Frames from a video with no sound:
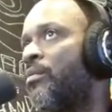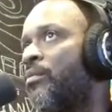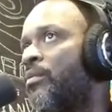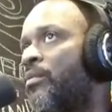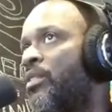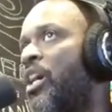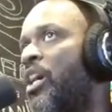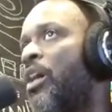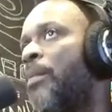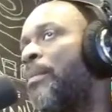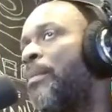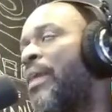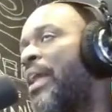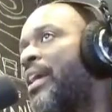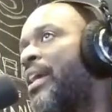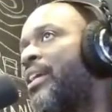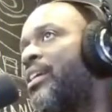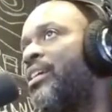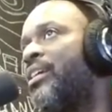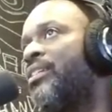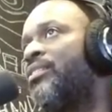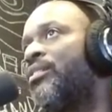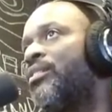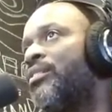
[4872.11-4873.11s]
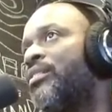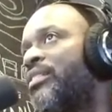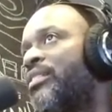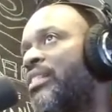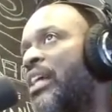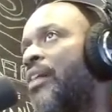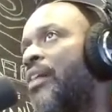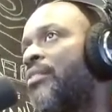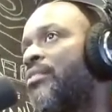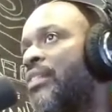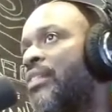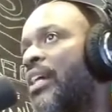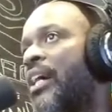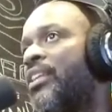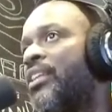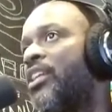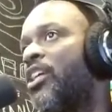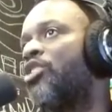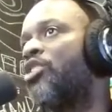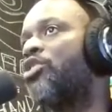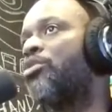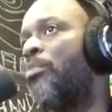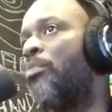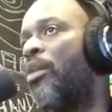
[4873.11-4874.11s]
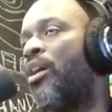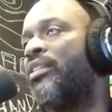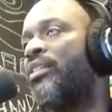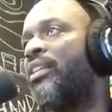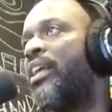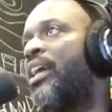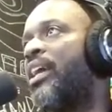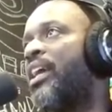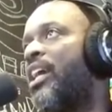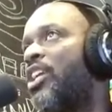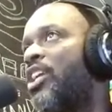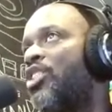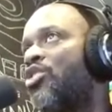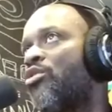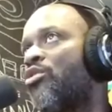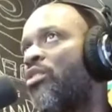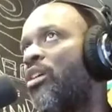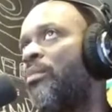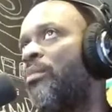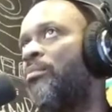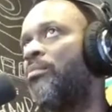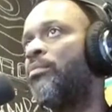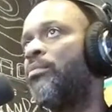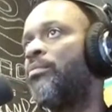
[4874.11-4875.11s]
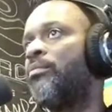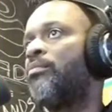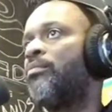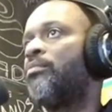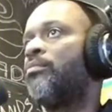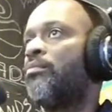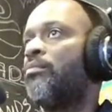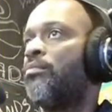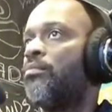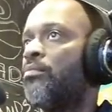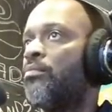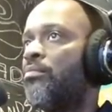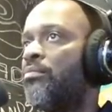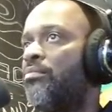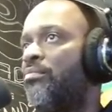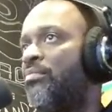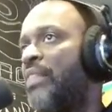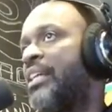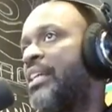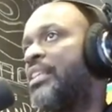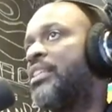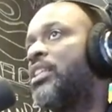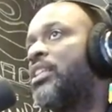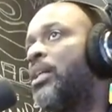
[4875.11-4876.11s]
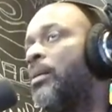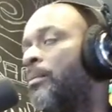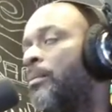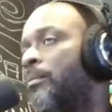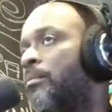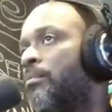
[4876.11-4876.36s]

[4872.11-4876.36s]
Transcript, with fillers: Young black kids on the South Side, they're smart. They hate Trump. That's something.